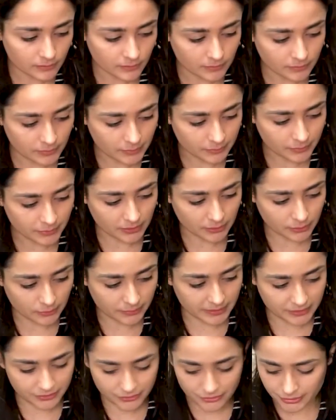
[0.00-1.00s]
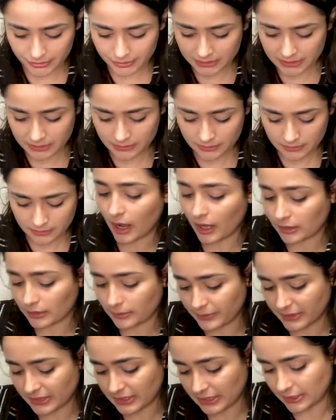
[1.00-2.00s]
I'm gonna put a little bit of dirt all
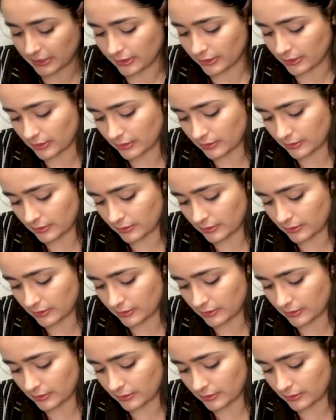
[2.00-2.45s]
up in here.